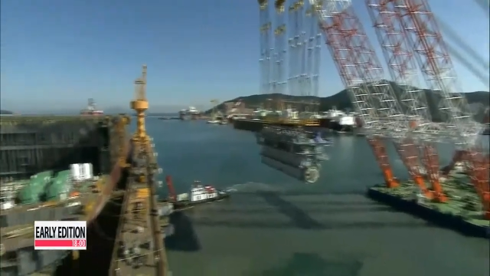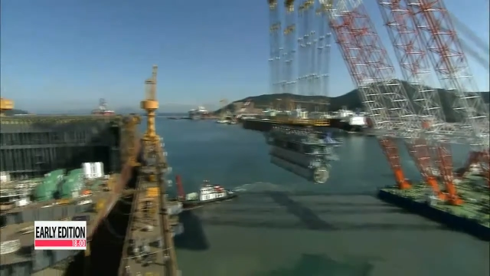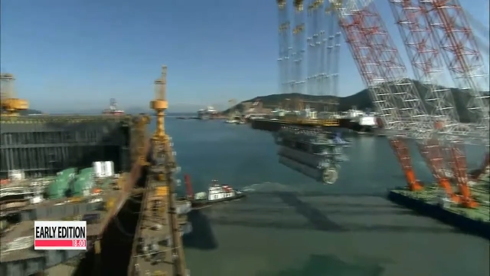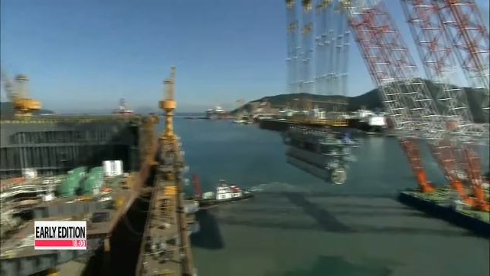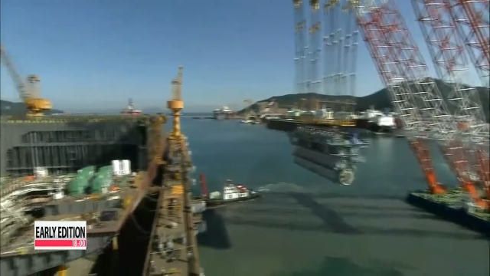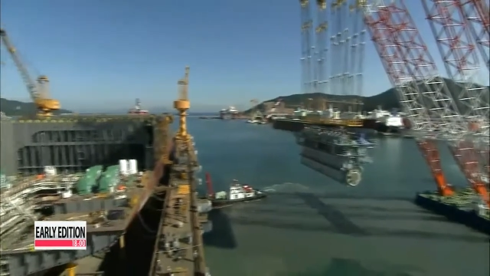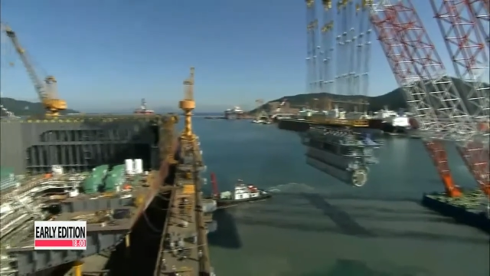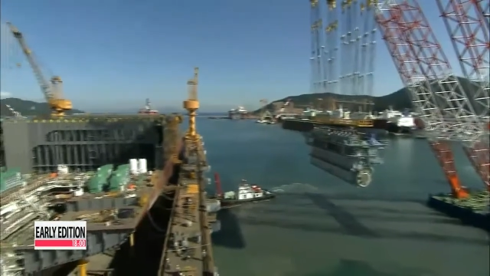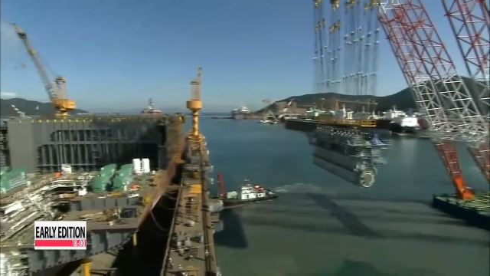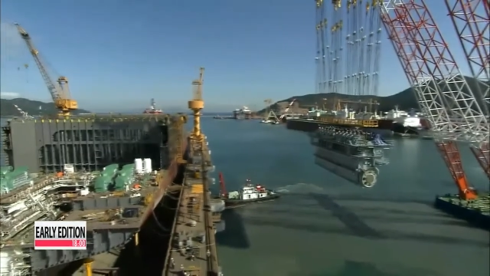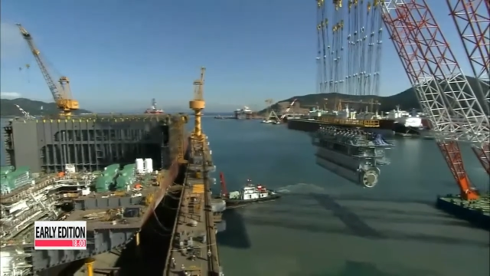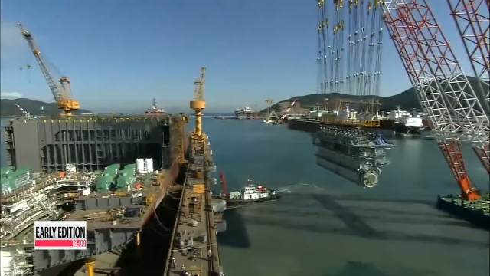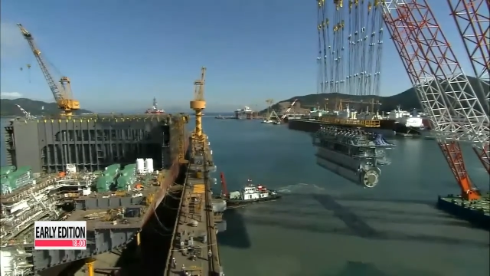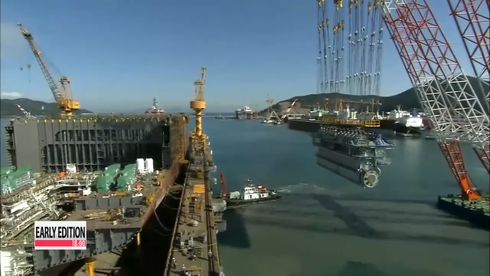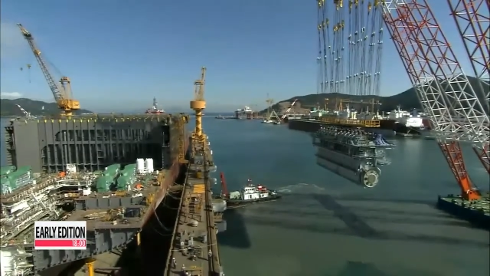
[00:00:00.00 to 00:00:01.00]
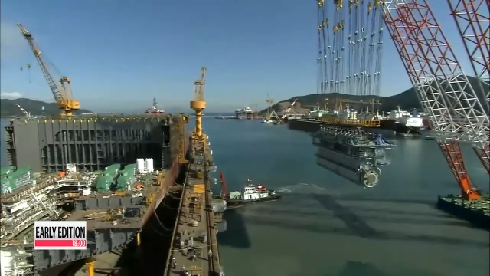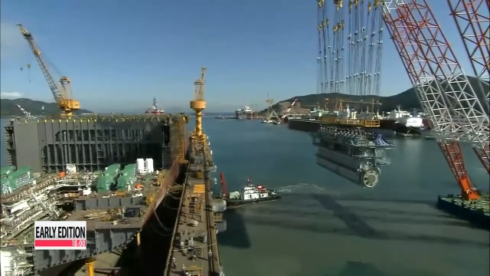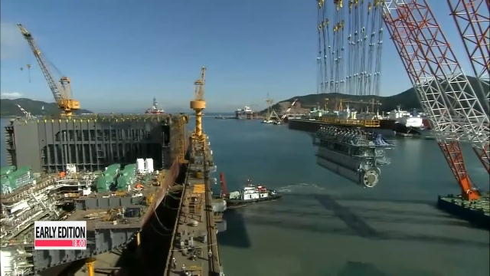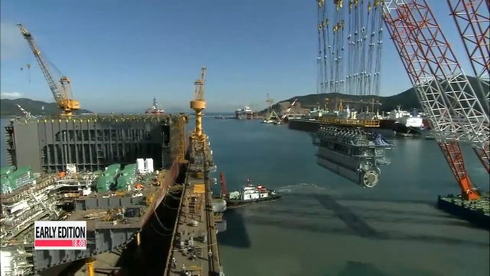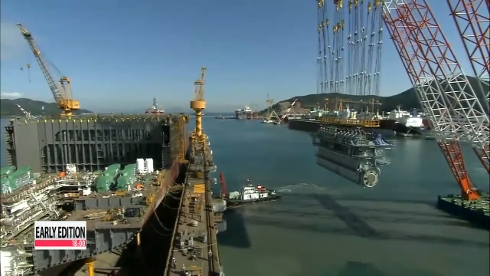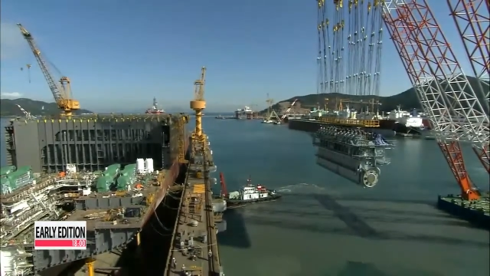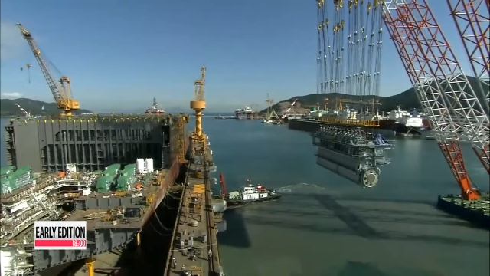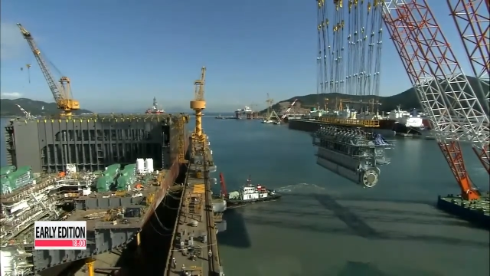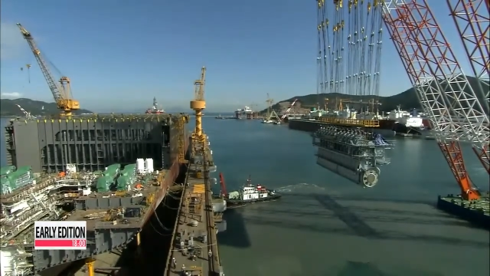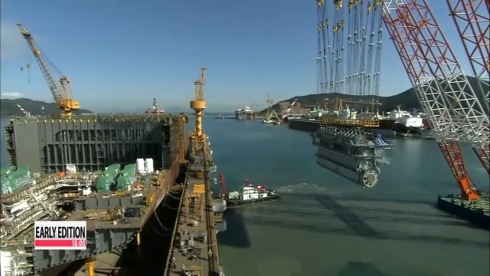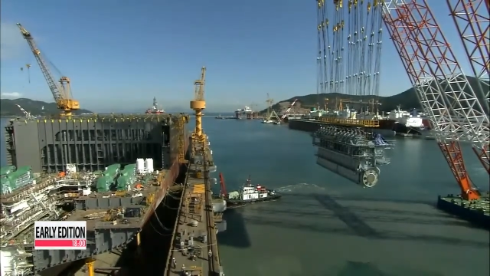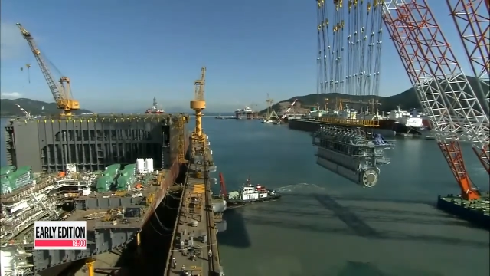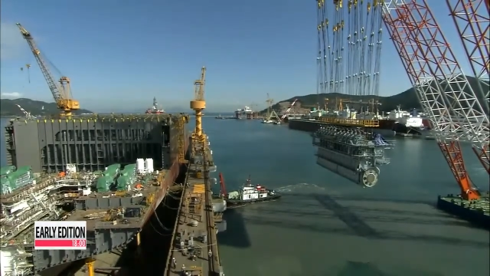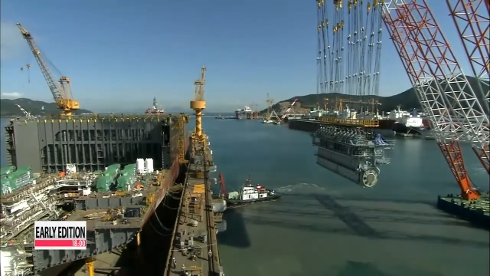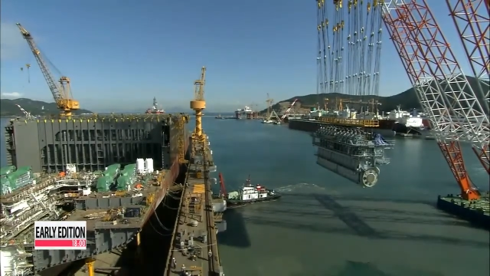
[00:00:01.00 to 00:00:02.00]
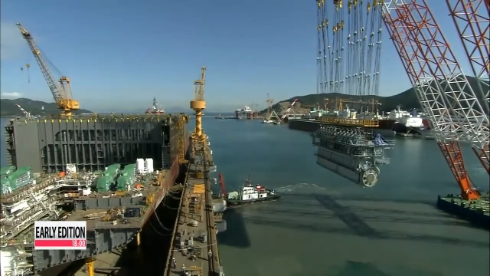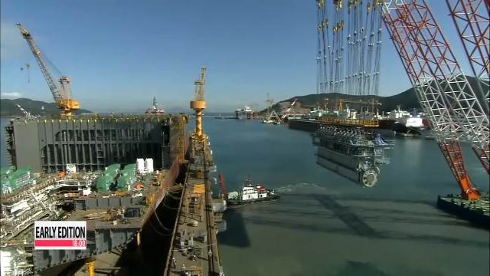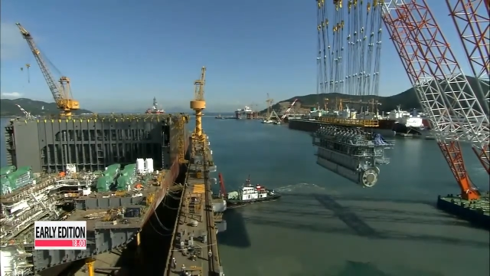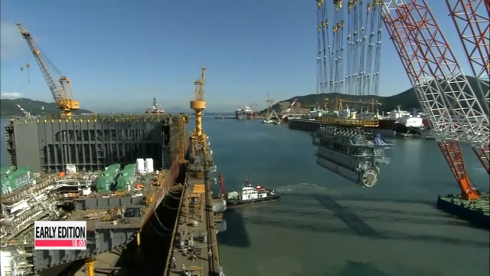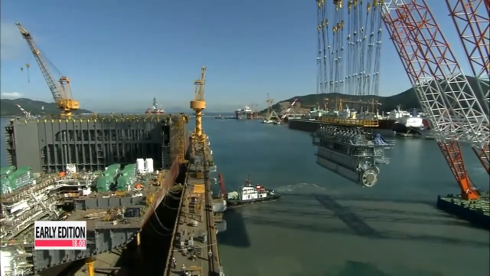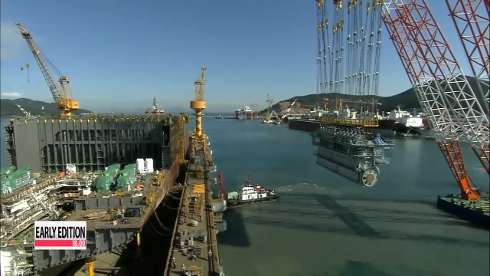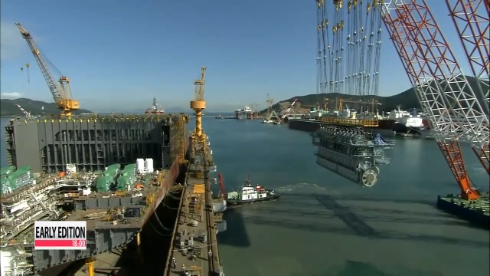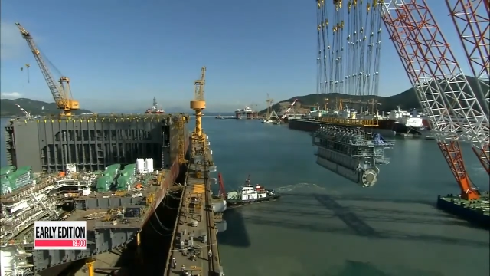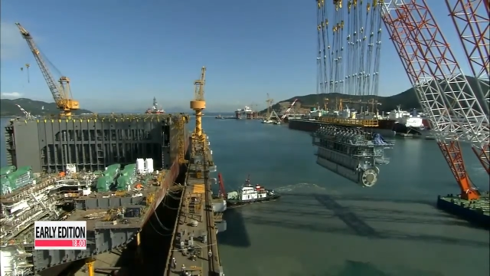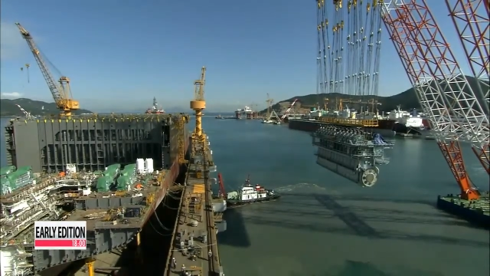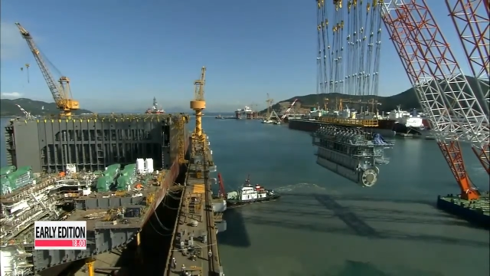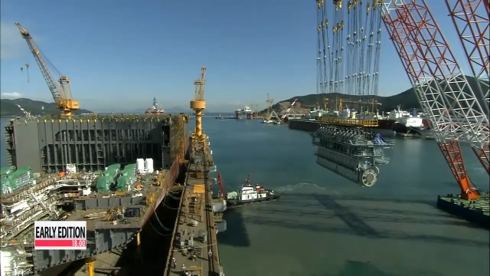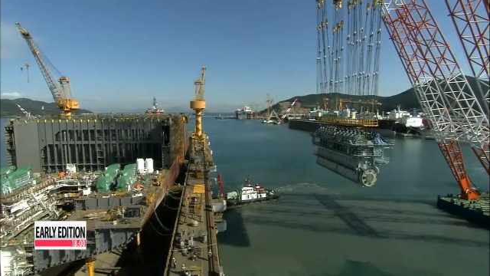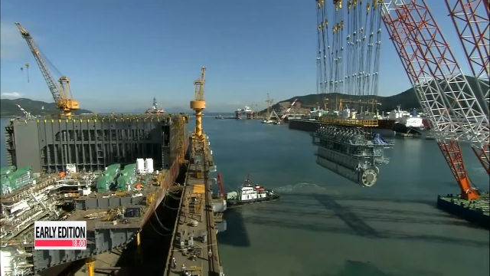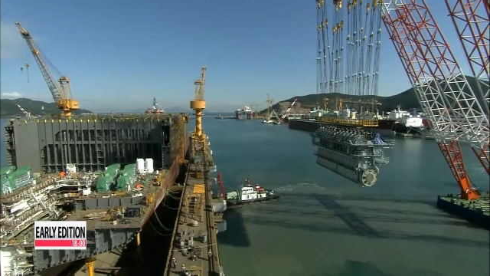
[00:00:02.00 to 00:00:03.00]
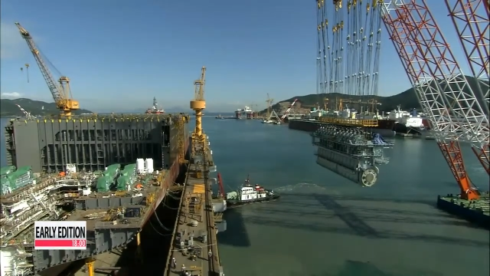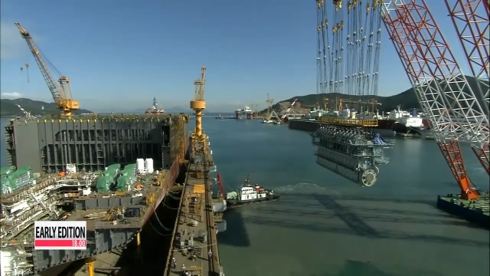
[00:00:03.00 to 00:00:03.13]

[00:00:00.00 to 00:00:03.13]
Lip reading: [unreadable: no face in view]